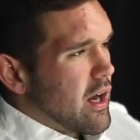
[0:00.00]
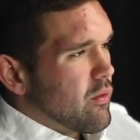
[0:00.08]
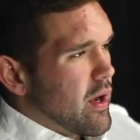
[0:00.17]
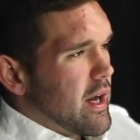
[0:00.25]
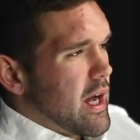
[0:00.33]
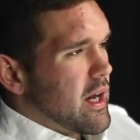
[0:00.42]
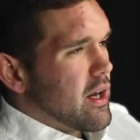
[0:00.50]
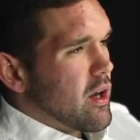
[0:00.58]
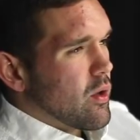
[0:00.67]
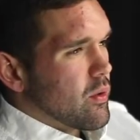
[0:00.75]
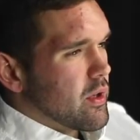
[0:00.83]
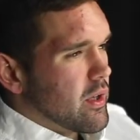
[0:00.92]
I ran out of
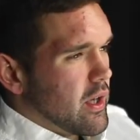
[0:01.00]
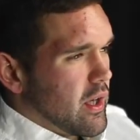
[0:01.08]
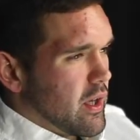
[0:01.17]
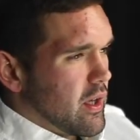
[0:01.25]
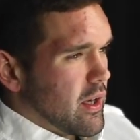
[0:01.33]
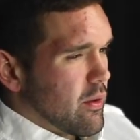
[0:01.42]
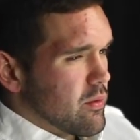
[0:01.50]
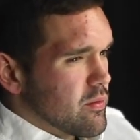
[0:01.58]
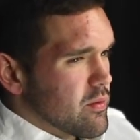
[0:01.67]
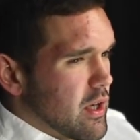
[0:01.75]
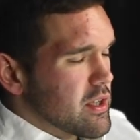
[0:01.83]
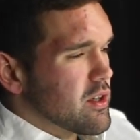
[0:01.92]
heroin, and I was
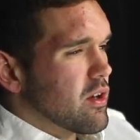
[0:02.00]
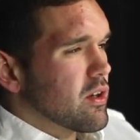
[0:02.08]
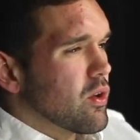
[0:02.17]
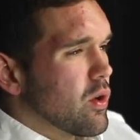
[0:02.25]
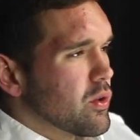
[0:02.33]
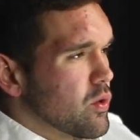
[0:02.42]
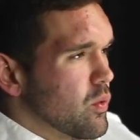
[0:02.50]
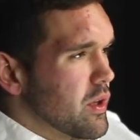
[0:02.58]
I started going through